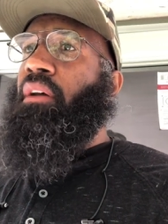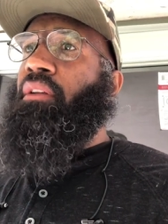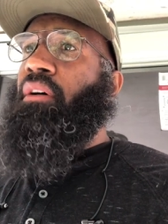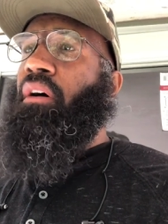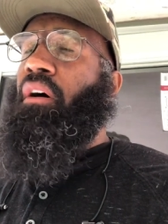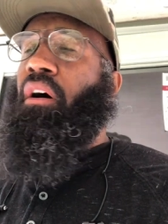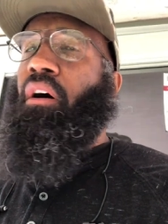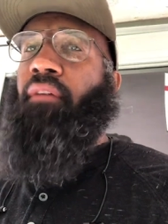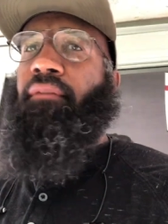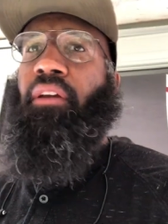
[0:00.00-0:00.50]
the
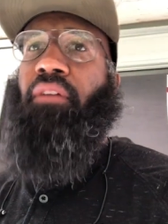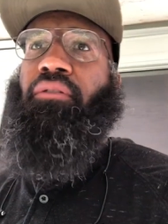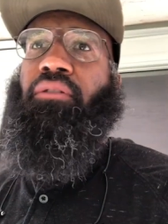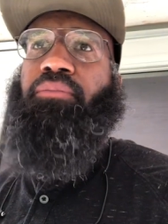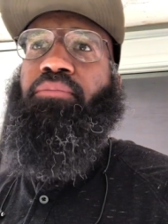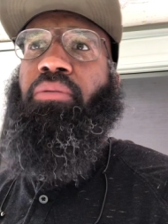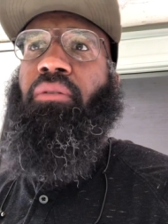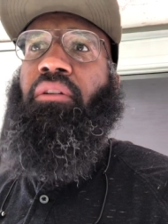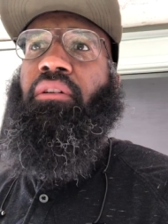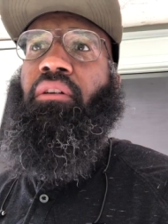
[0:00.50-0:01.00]
RV was
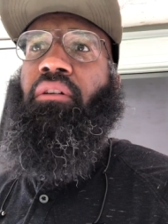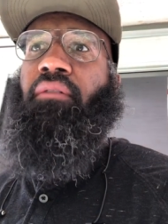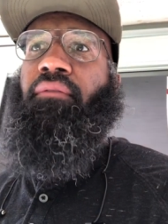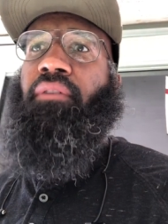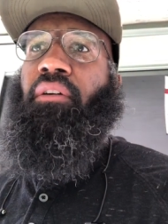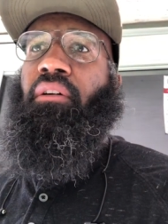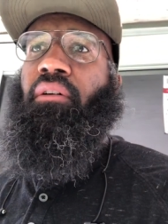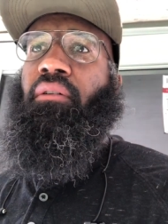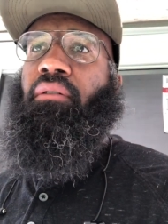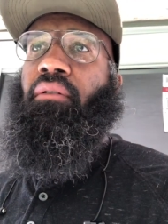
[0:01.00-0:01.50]
pulling a
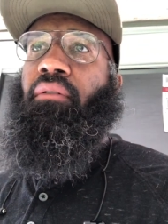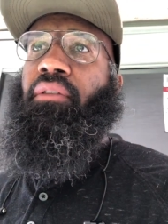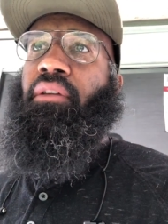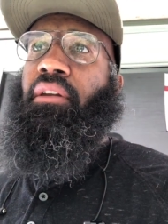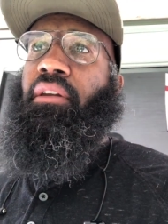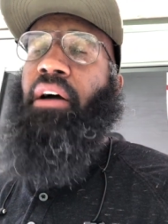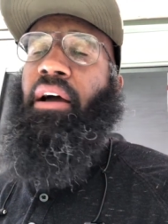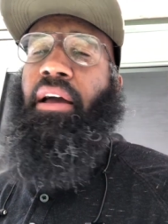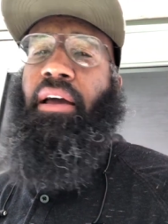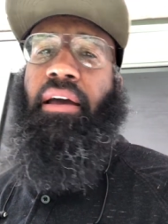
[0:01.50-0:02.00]
vehicle.
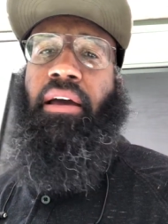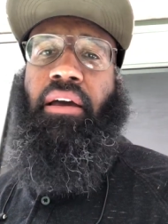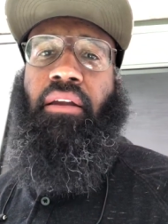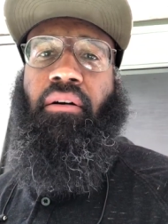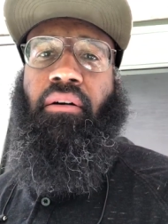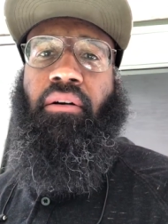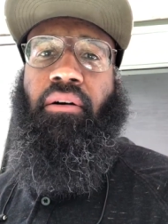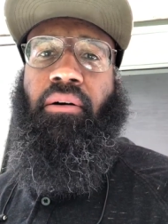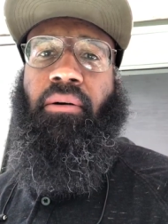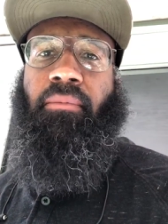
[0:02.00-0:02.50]
Then I had
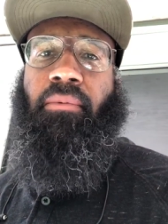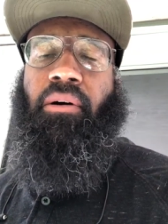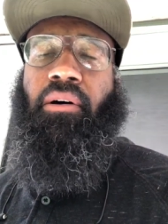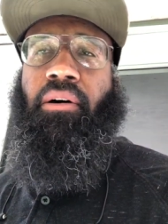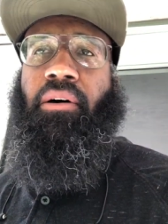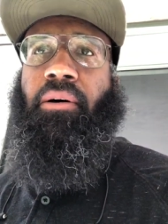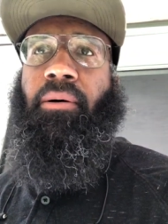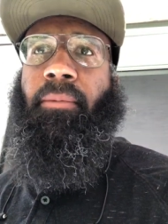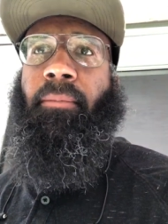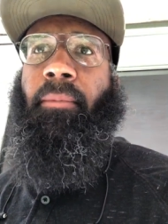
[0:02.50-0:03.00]
um
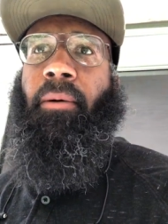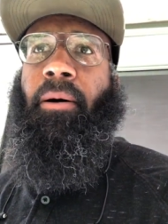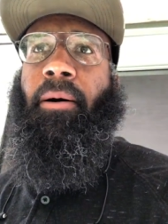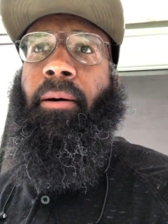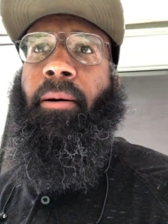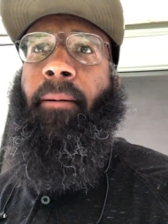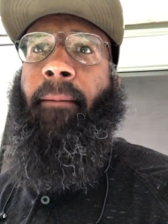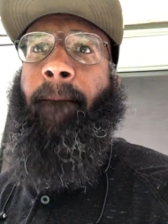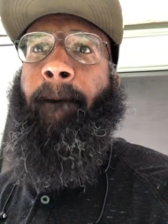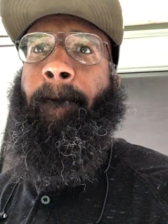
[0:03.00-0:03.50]
um
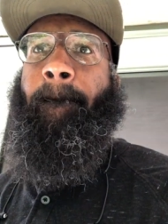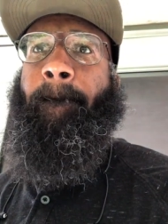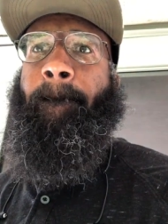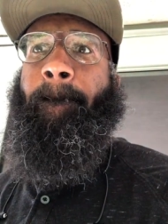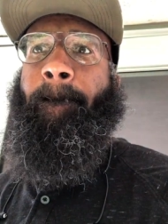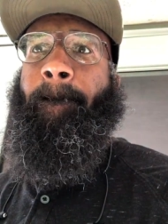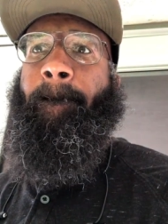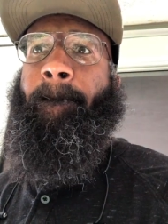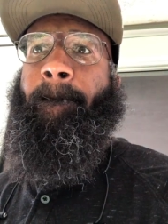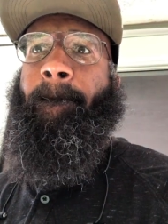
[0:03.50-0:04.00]
um
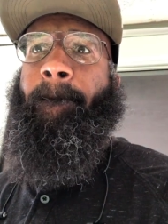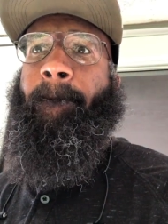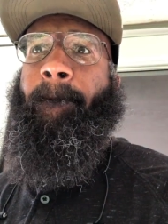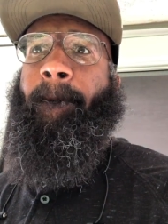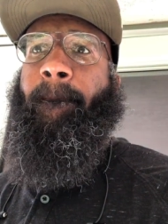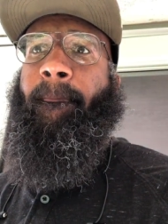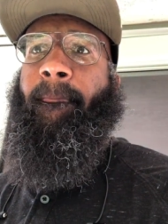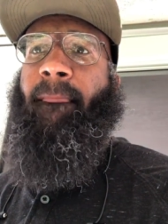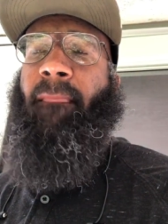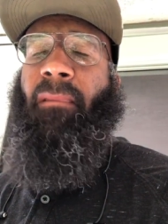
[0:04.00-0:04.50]

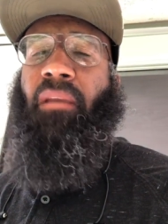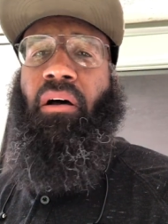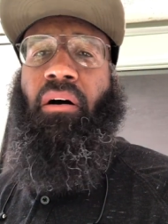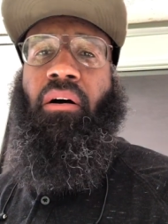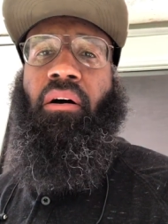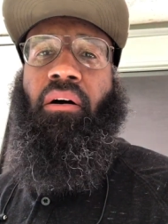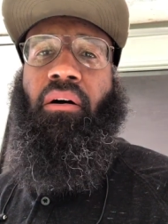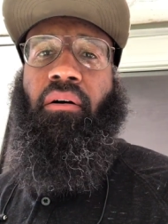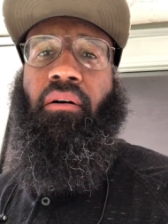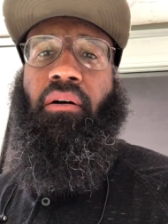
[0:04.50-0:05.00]

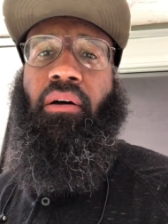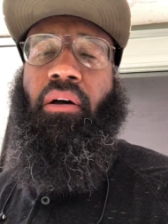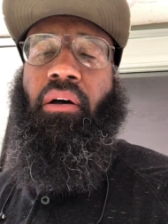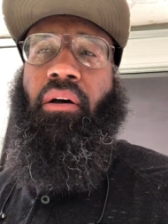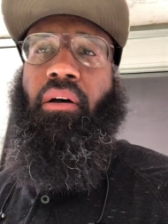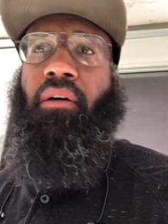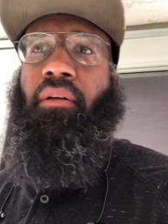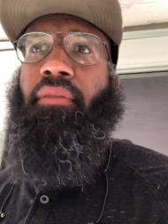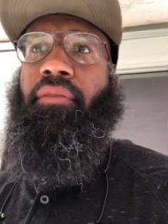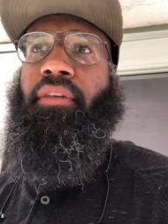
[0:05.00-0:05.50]
uh
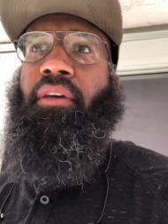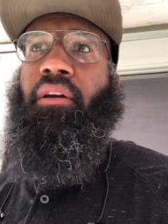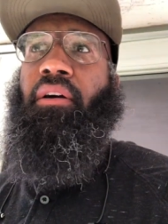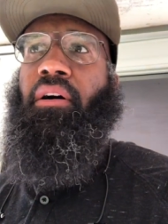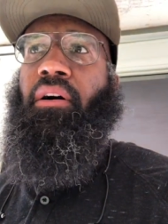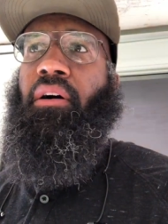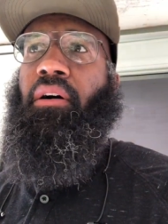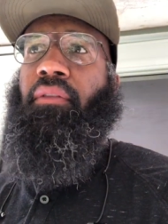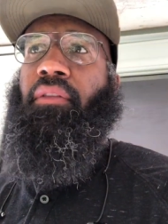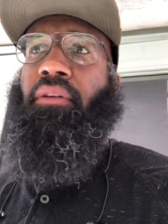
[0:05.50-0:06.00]
the
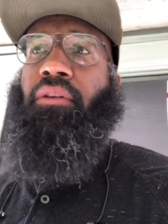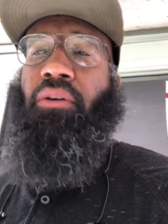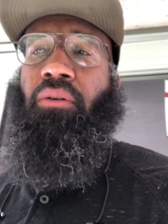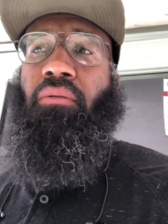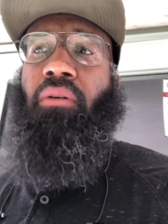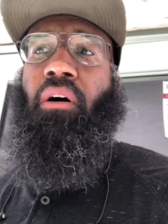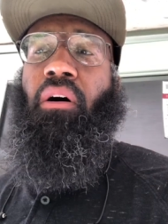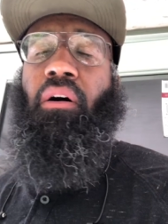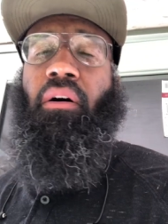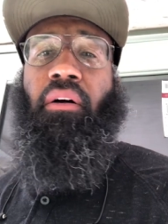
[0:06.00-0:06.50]
uh the
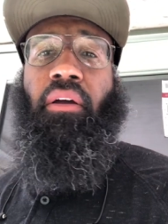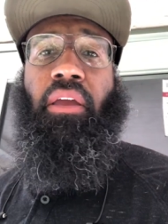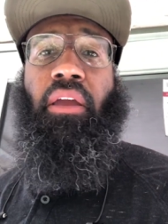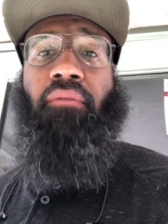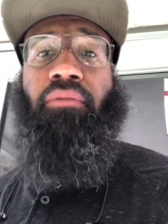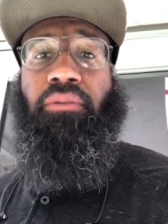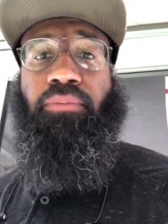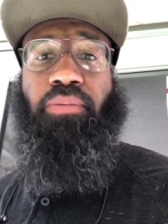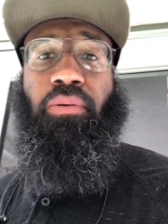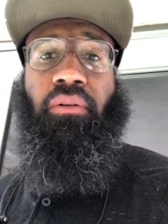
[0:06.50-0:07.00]
U-Haul. It
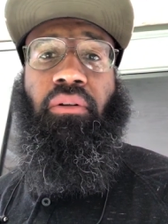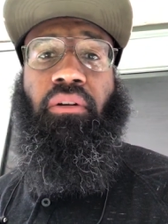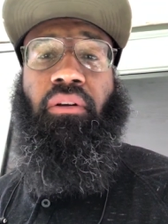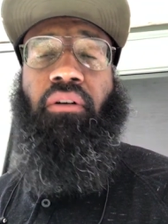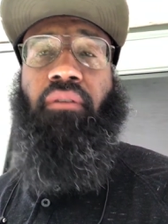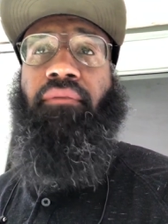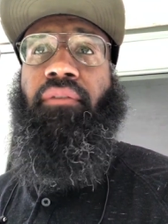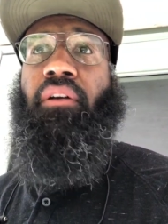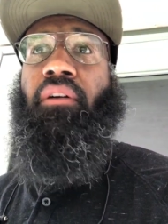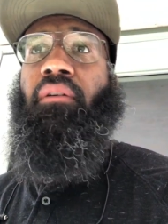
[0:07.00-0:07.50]
was pulling
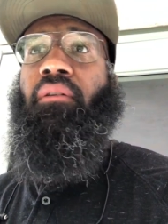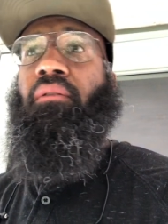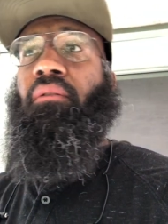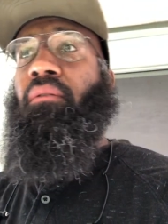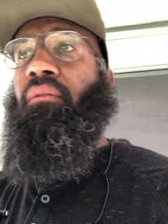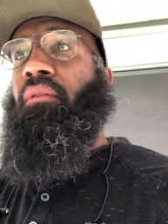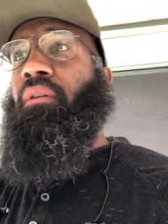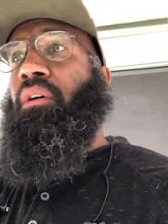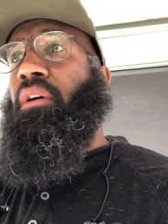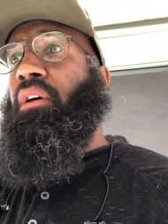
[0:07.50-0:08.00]
a
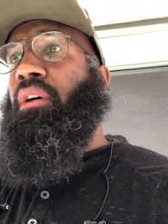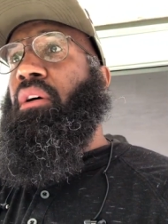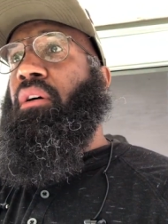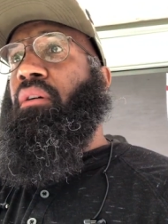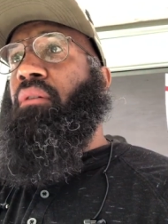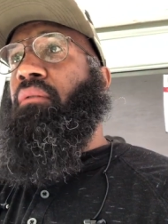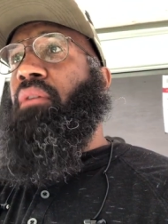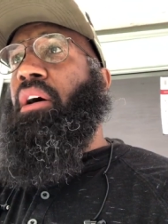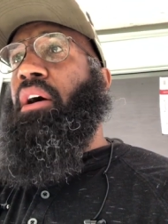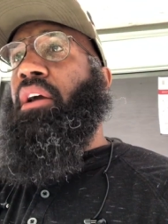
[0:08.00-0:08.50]
vehicle,
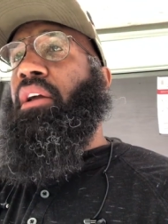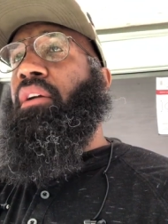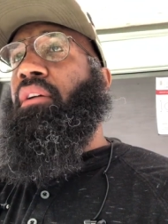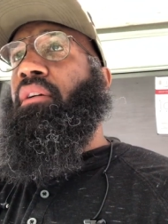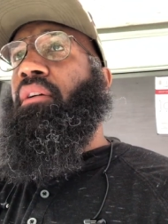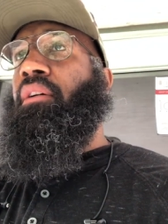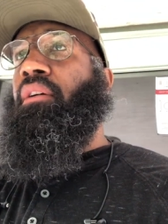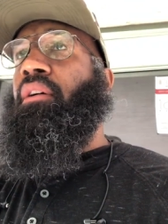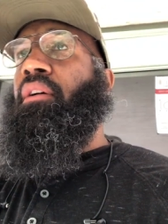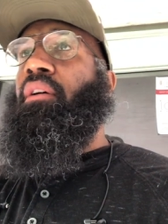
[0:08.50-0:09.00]
right?
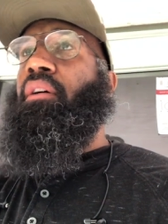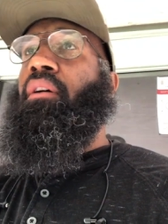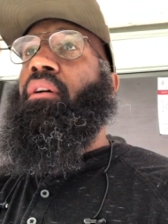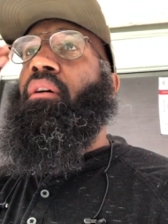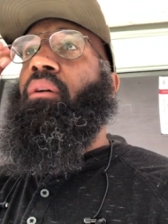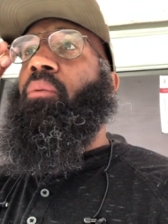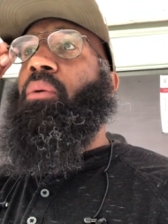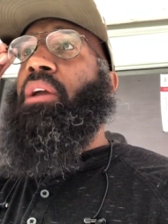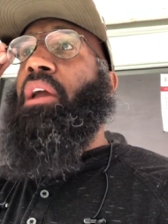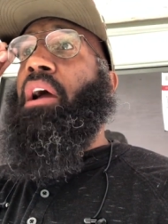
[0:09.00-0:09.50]

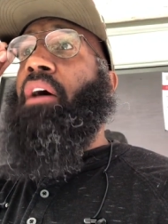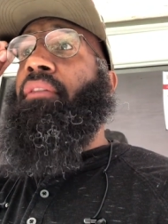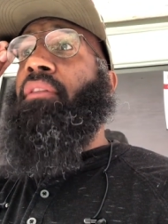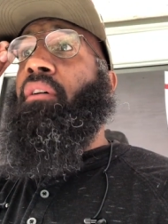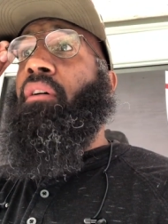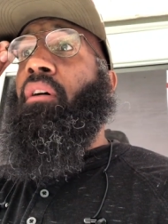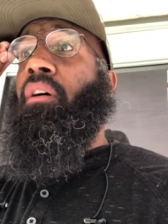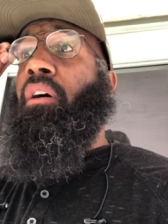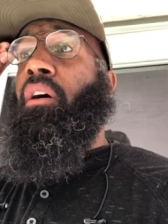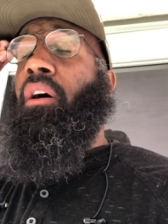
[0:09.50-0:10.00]
We had
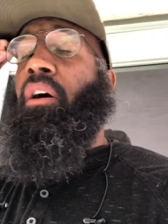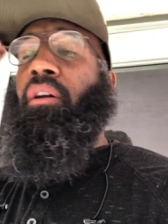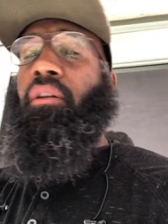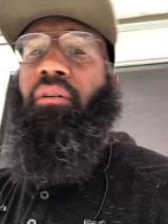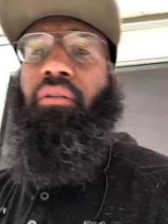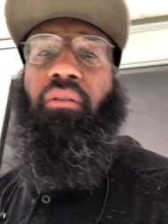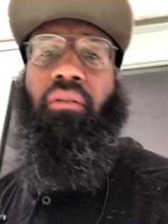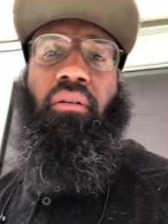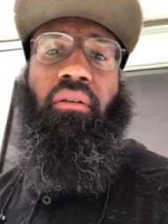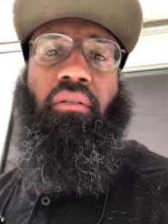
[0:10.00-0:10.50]
to
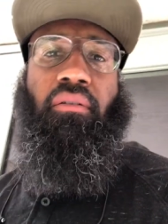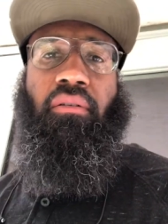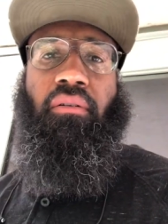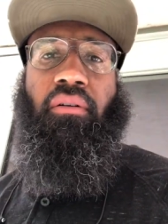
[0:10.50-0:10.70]
unhook